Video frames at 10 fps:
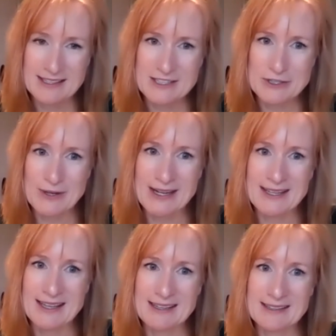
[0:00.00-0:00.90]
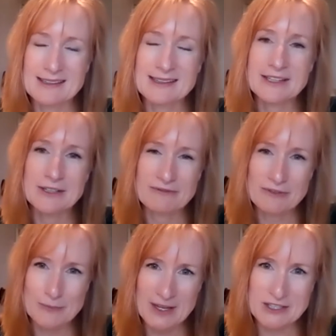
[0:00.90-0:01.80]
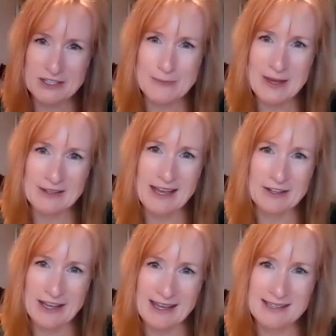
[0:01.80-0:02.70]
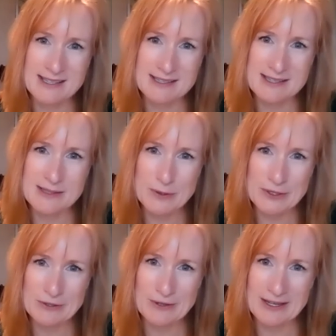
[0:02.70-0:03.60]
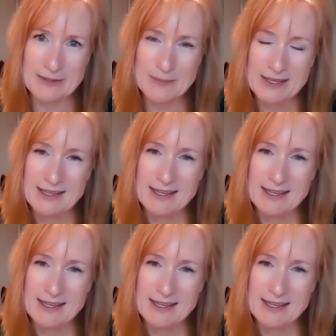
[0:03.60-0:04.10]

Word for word: to try to get clear information about how to access this program.